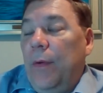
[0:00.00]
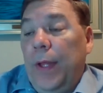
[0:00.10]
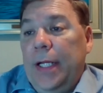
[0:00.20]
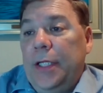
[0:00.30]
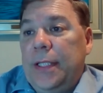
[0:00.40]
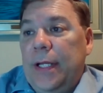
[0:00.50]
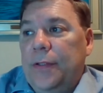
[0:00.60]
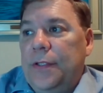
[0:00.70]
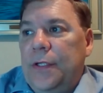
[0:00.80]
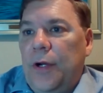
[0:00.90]
Well, they
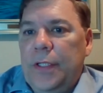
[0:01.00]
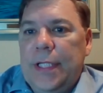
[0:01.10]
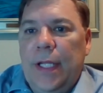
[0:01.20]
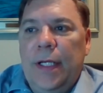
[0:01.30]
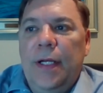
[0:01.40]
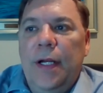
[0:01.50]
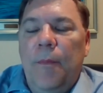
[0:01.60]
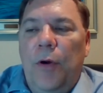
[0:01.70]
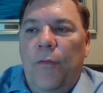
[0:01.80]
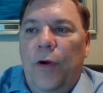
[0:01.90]
started sailing a
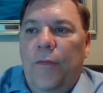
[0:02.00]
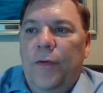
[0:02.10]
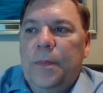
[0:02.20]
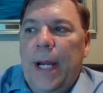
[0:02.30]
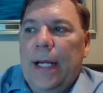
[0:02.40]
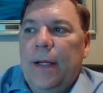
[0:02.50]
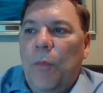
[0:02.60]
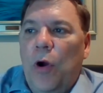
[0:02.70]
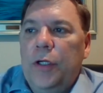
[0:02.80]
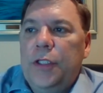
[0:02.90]
number of rivers back
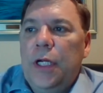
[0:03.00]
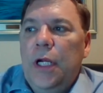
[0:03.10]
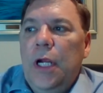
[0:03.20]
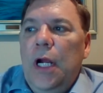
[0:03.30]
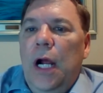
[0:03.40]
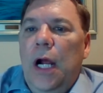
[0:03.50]
in March.